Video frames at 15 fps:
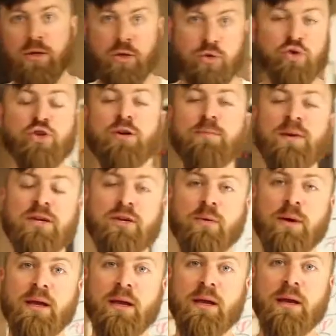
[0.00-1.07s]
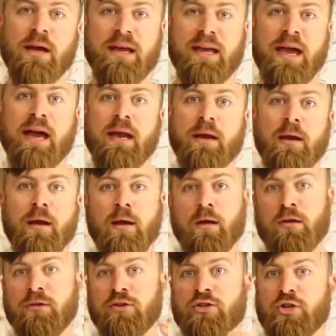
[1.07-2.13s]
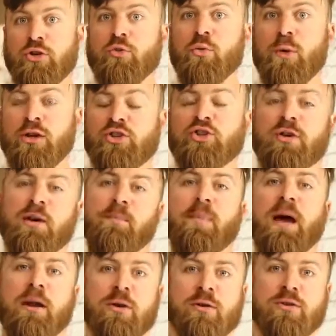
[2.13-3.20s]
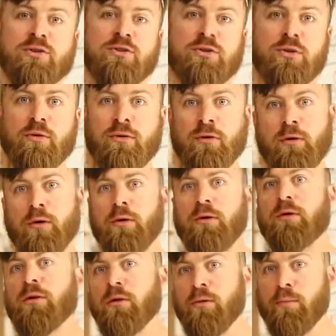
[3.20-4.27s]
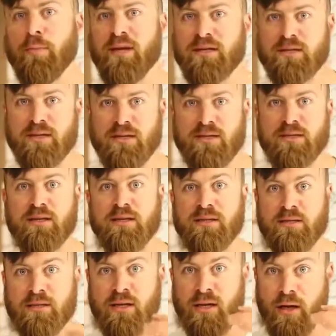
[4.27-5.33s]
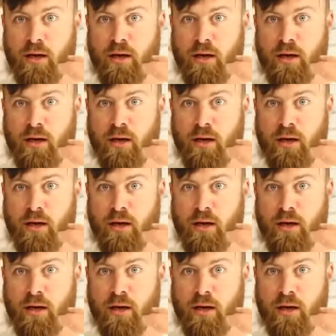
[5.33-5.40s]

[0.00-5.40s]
you should be doing it. Again, do what your competitors do. There aren't new businesses